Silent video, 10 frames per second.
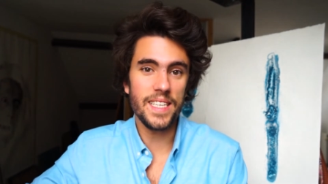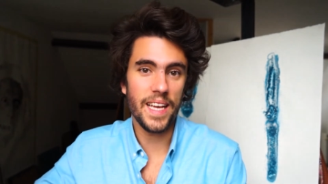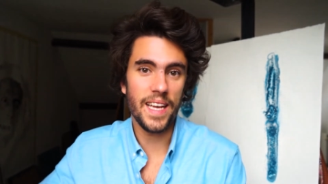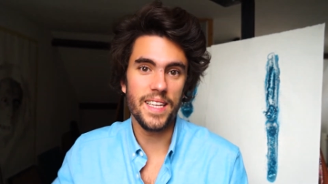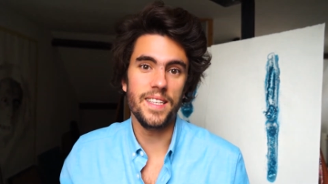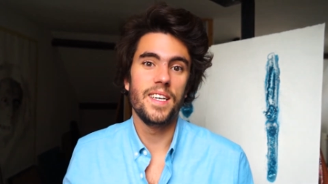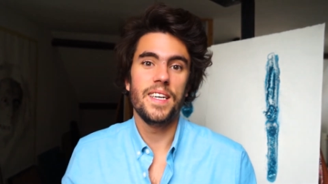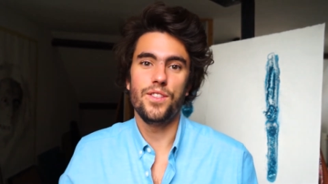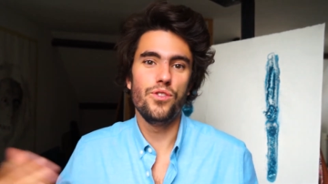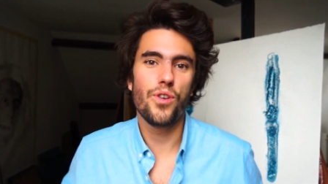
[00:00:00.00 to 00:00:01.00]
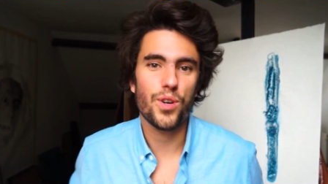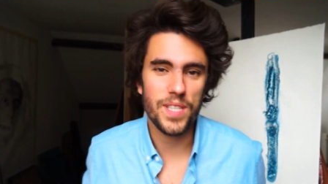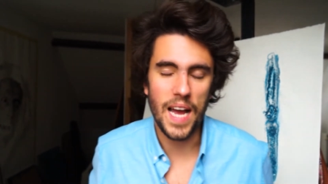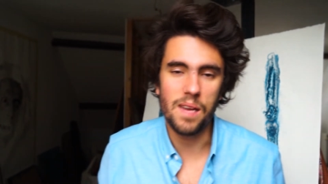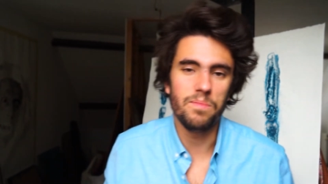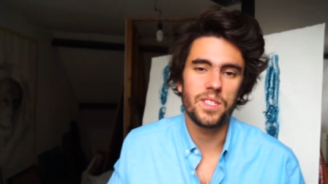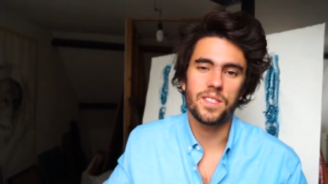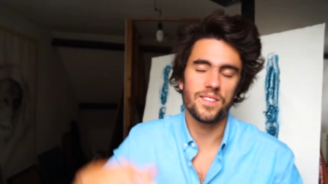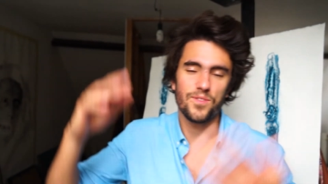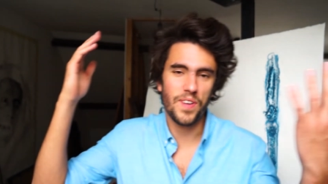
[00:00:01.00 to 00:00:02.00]
in New York
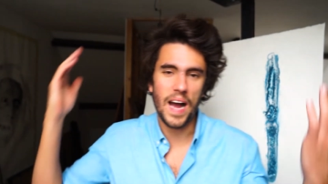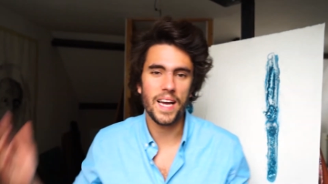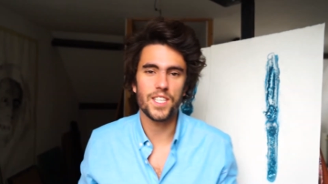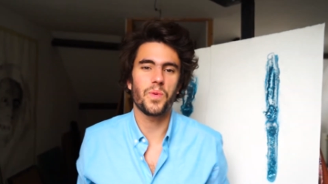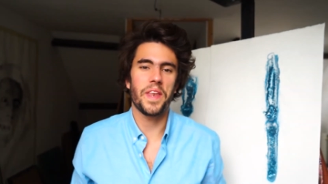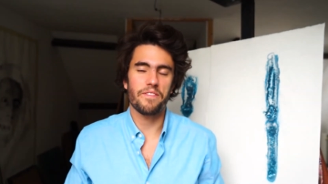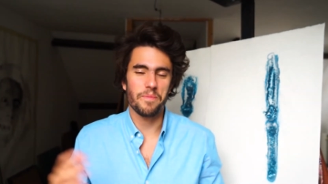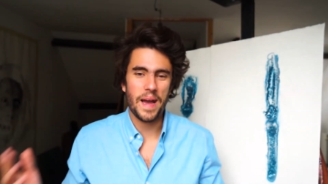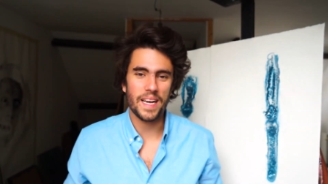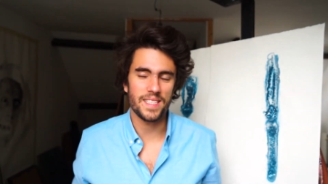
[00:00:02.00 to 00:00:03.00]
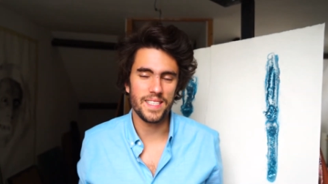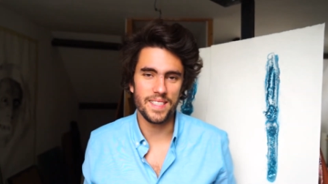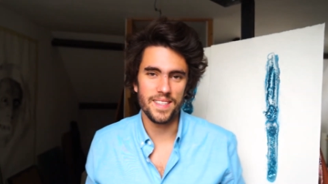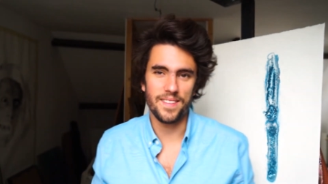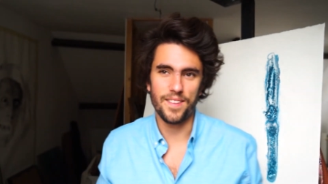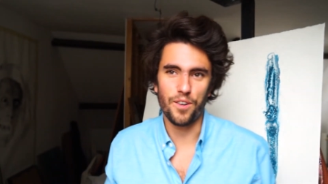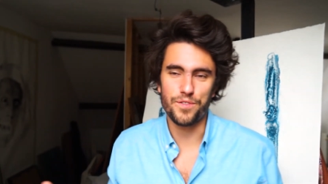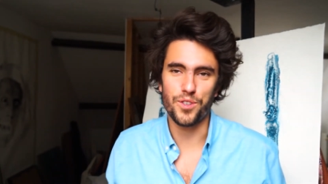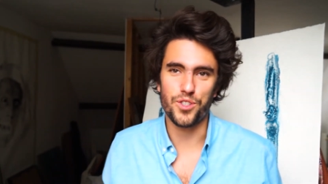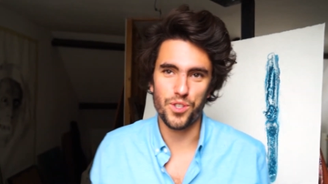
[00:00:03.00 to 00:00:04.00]
Times, Vice, whatever magazine of
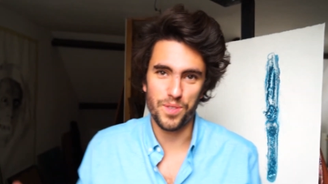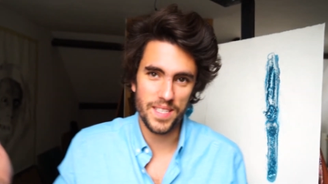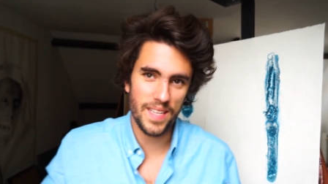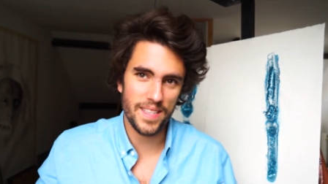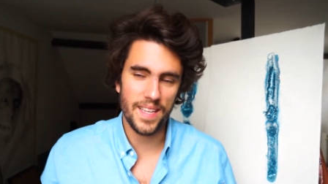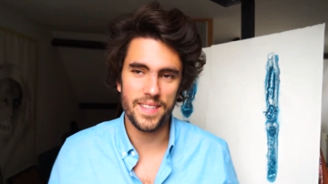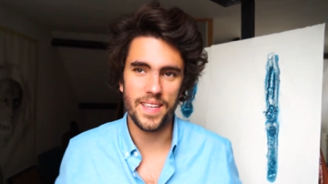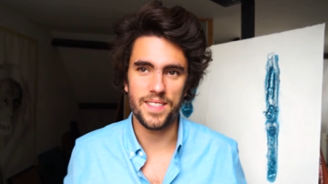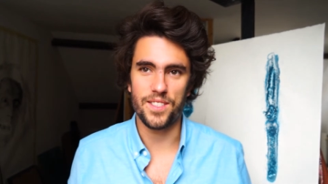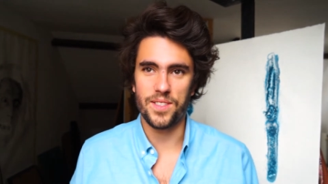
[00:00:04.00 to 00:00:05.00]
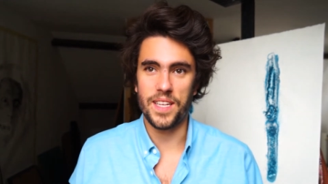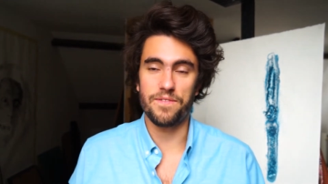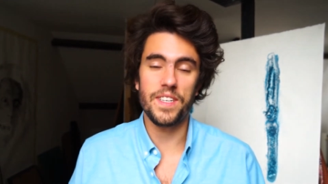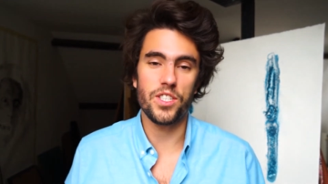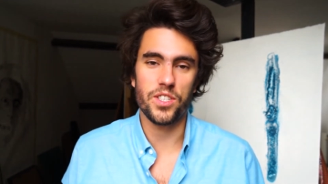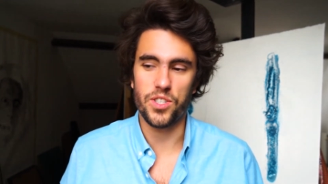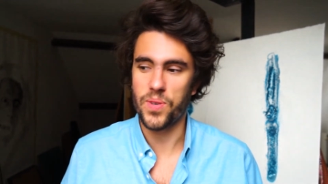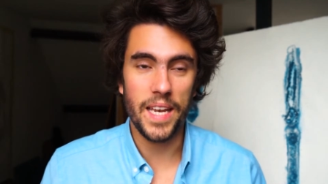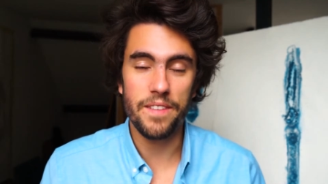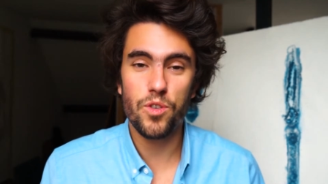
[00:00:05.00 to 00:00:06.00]
your choosing that featured you.
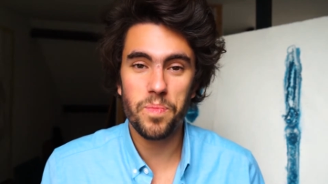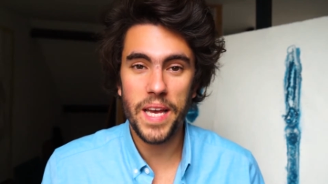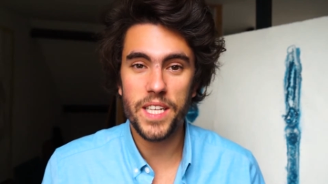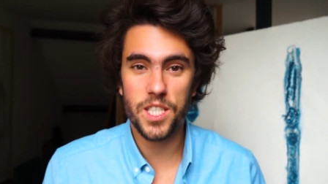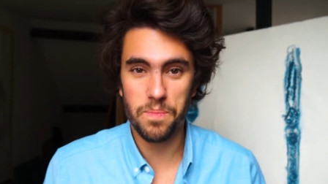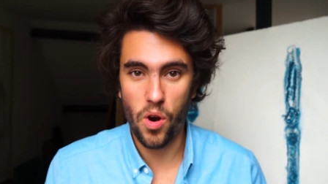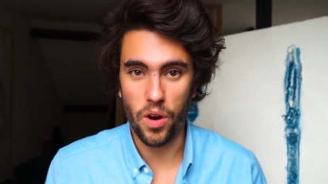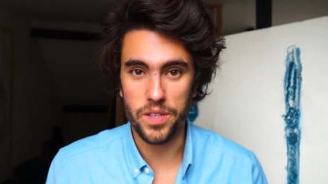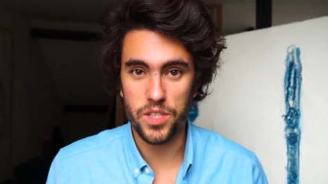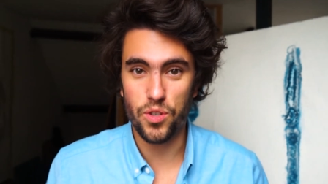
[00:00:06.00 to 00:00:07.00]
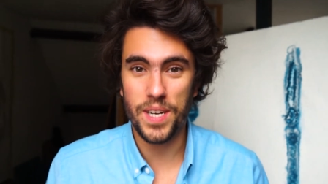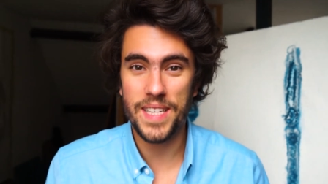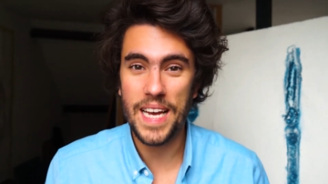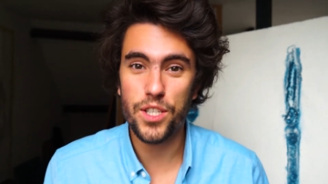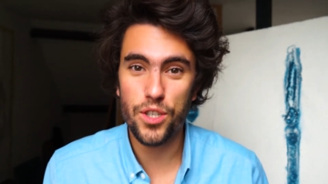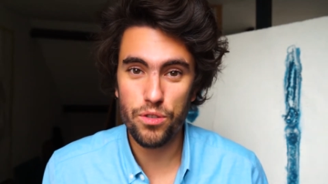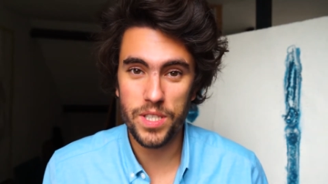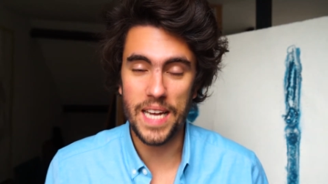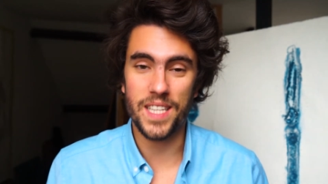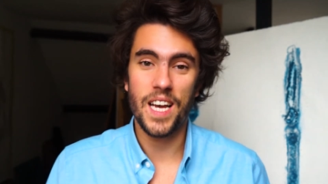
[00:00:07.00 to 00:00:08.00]
And if you play it smart, you can then use
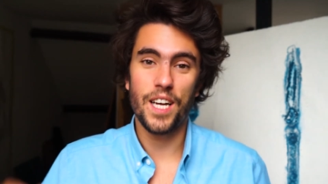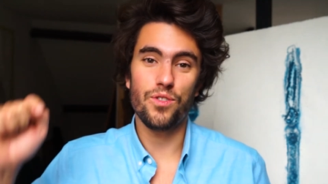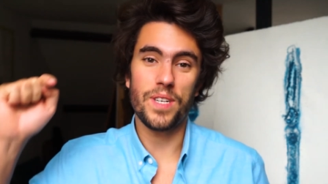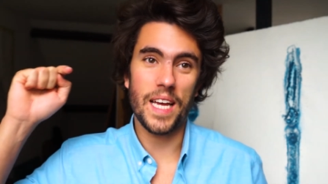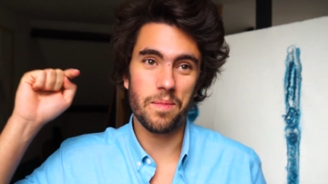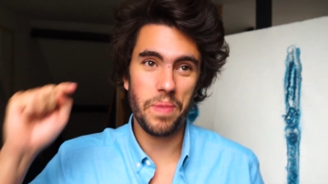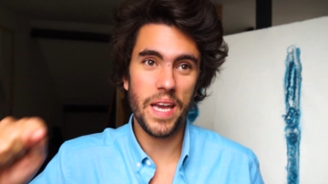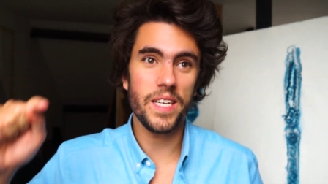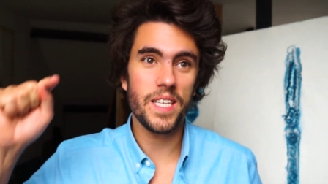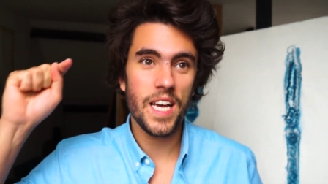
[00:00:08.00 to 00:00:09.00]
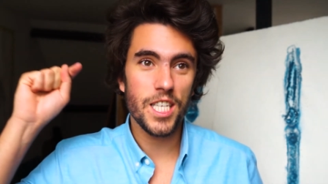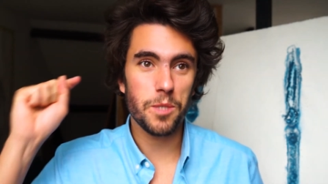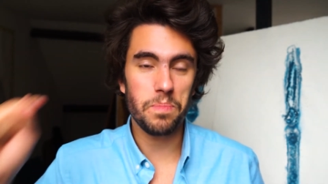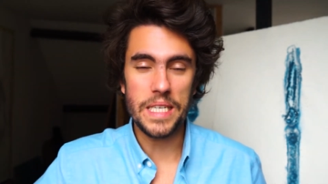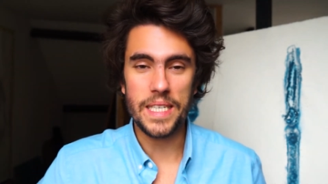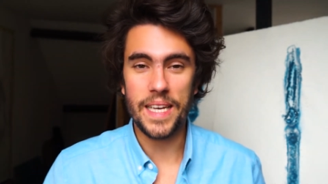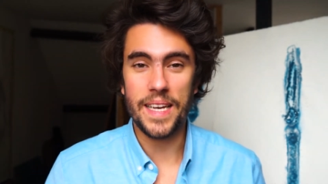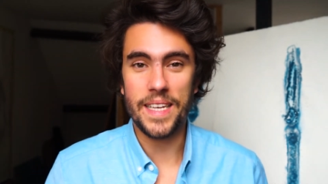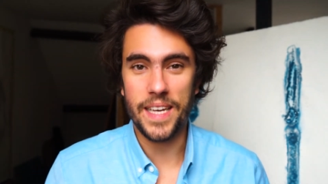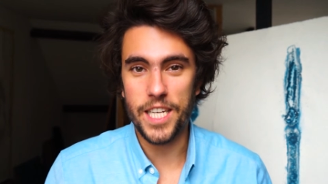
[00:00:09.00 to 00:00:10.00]
that to get paid speaking
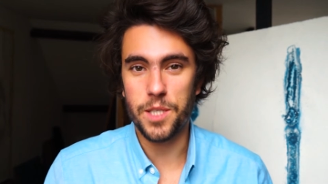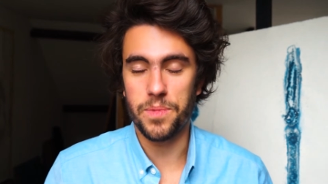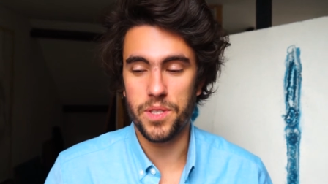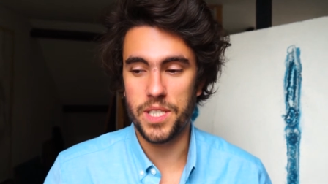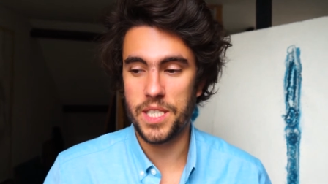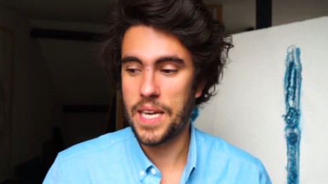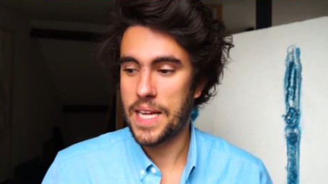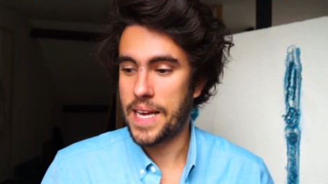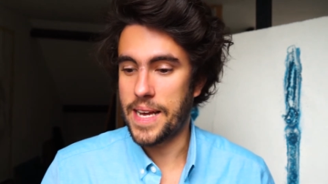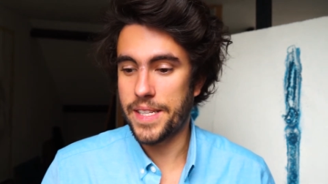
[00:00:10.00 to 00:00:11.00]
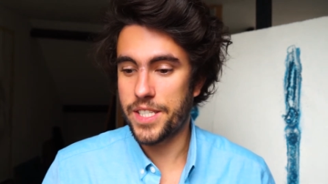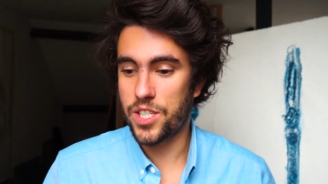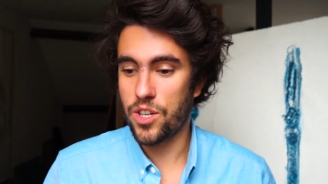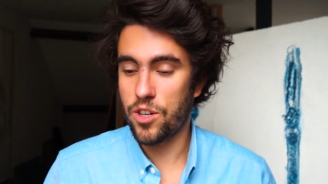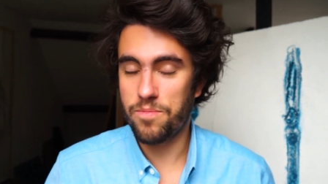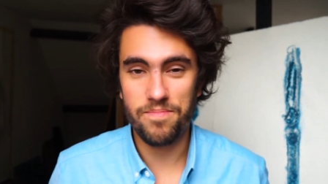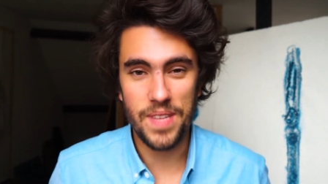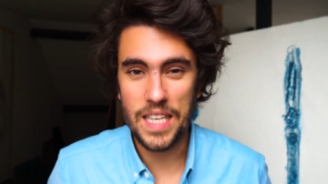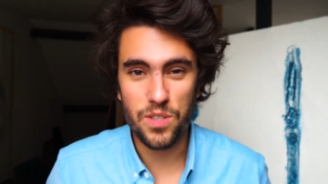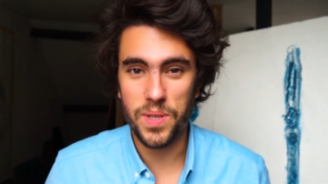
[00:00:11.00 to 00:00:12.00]
engagements. And so
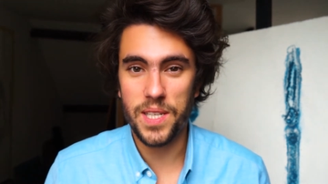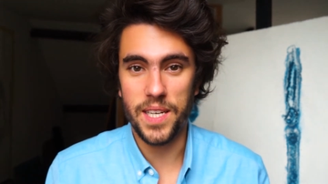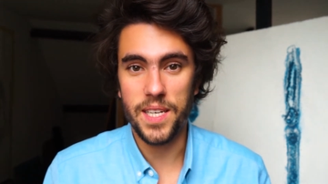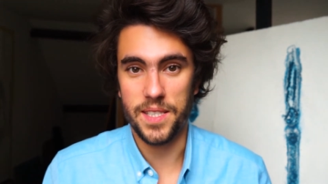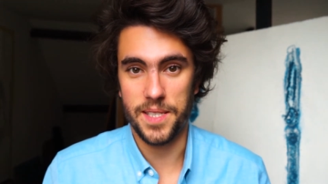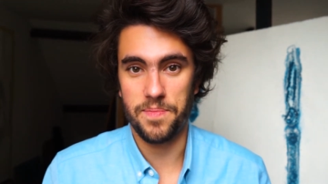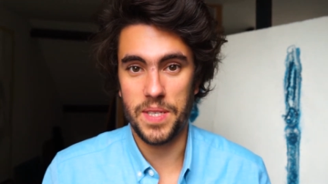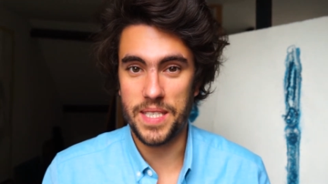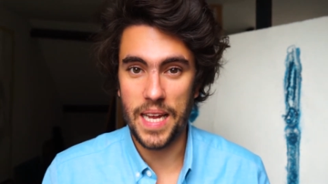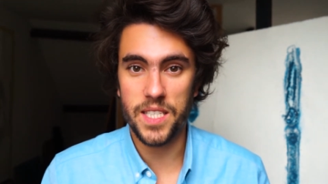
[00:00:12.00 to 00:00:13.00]
that's really it. It's that